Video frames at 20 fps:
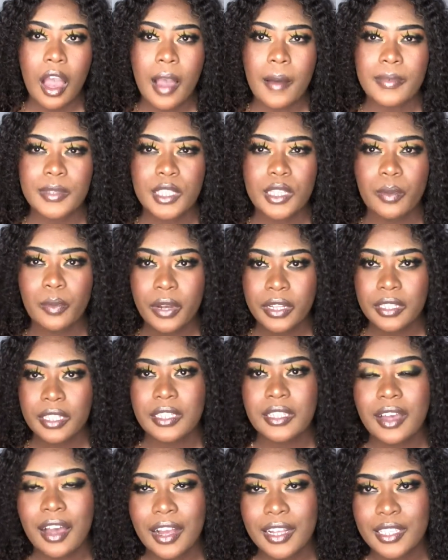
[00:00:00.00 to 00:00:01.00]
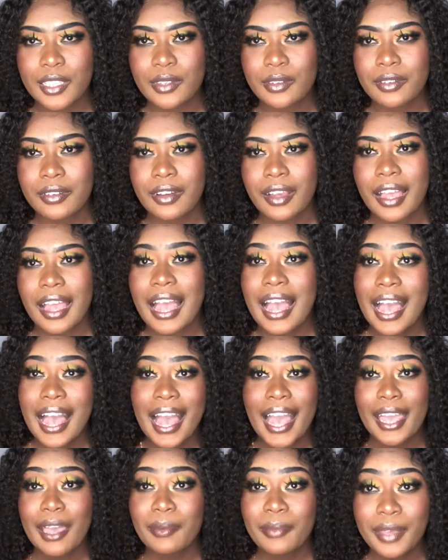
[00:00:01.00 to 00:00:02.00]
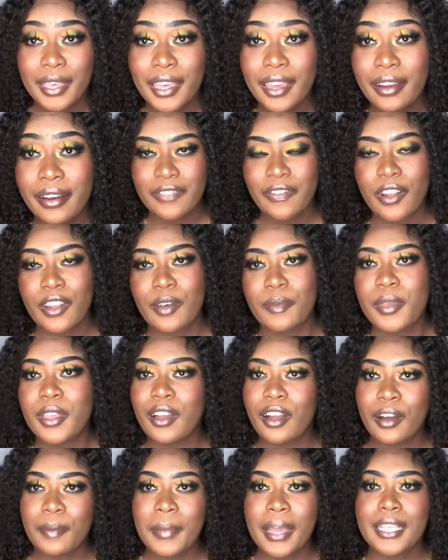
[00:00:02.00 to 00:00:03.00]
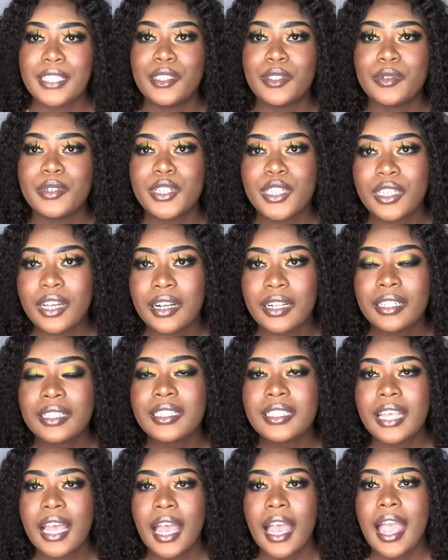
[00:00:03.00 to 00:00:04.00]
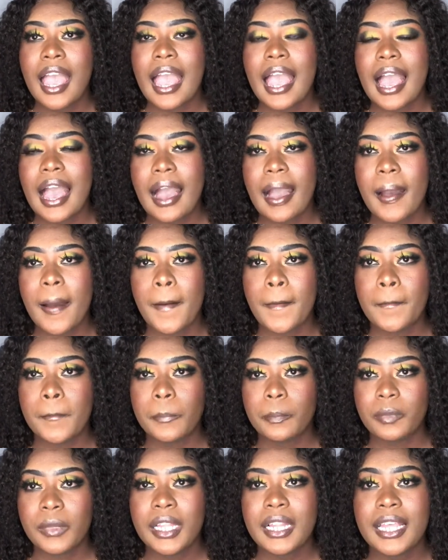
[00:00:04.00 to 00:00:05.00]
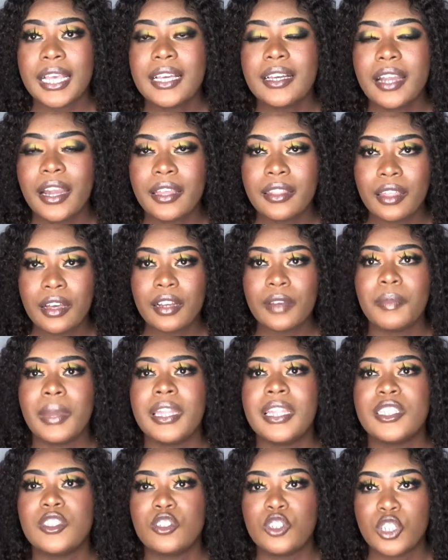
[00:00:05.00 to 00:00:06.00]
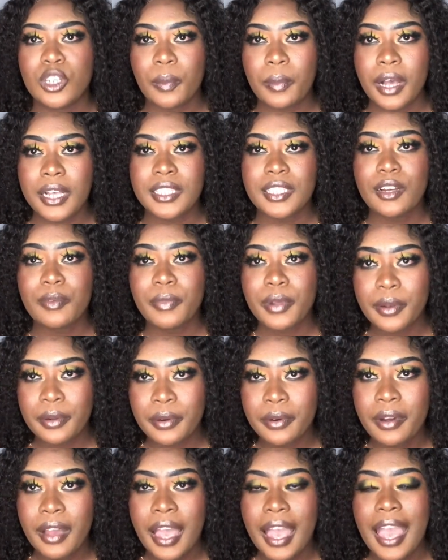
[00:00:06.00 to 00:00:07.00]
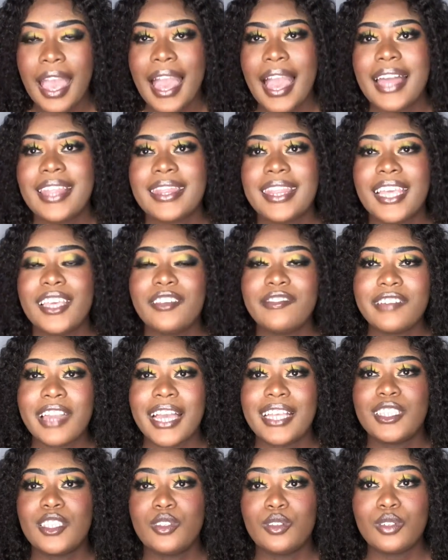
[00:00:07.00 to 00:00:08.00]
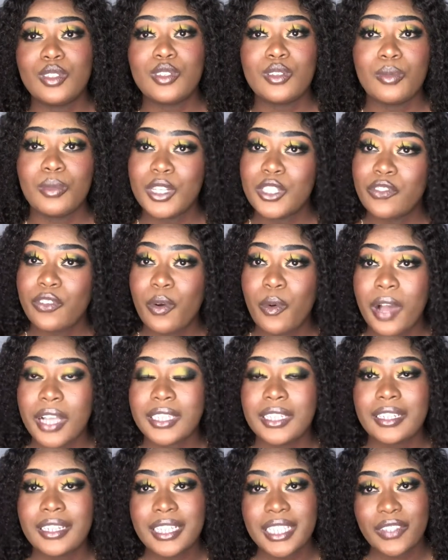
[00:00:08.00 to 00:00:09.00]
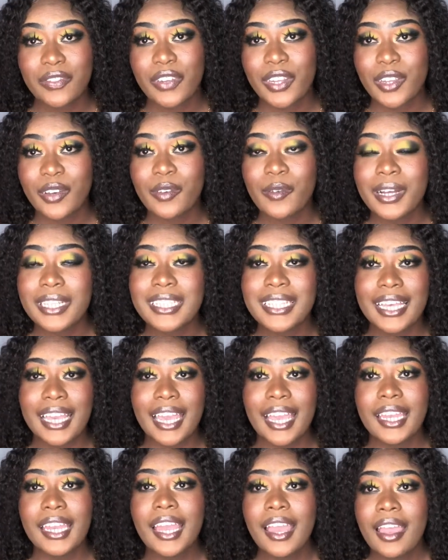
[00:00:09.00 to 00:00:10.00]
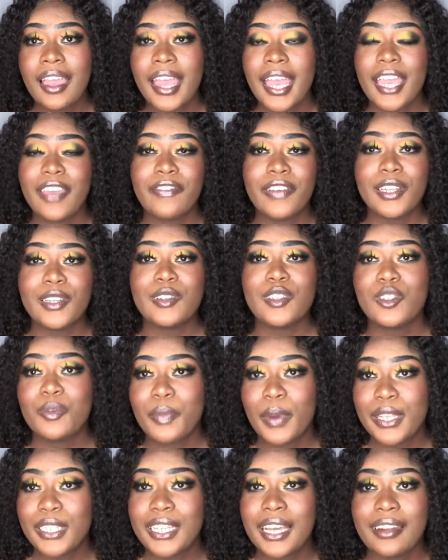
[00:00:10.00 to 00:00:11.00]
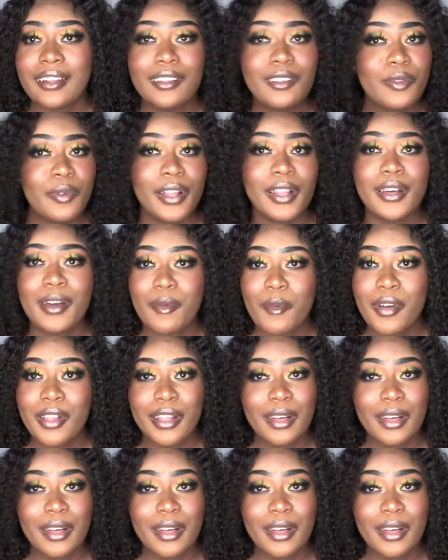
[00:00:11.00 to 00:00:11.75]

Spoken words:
someone to talk, so I am here. Follow me on my socials. The link are down in my description box down below. And thank you guys so much for watching this video. Once again, if you're new to my channel, welcome.